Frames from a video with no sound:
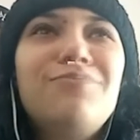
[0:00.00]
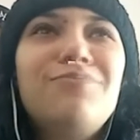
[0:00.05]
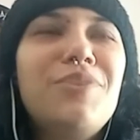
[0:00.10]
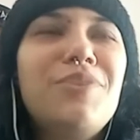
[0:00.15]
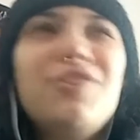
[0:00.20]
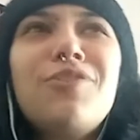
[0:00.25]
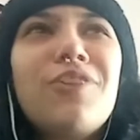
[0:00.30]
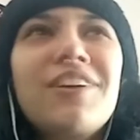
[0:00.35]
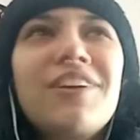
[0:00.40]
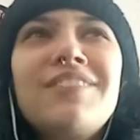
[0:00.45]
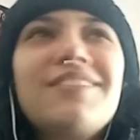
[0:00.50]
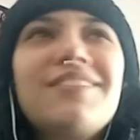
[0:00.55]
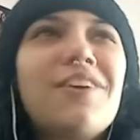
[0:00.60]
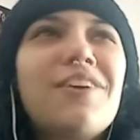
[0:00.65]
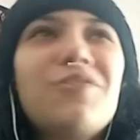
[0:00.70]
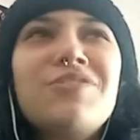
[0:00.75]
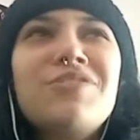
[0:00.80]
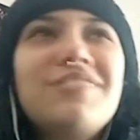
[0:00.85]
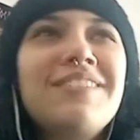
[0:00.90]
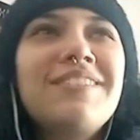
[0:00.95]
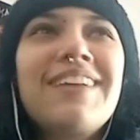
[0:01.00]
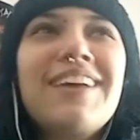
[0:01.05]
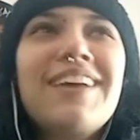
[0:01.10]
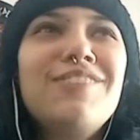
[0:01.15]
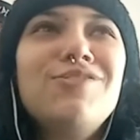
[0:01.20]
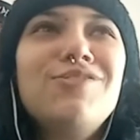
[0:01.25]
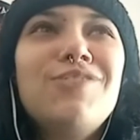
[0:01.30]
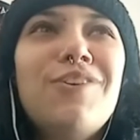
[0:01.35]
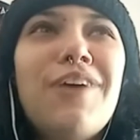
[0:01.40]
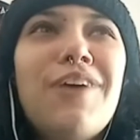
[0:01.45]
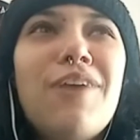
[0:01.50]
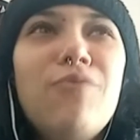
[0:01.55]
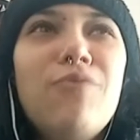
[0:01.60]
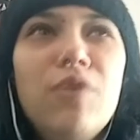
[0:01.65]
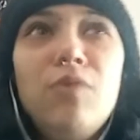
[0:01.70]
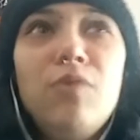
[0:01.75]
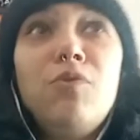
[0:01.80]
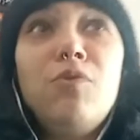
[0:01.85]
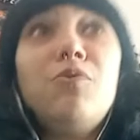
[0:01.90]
be your guitarist in case you don't have one.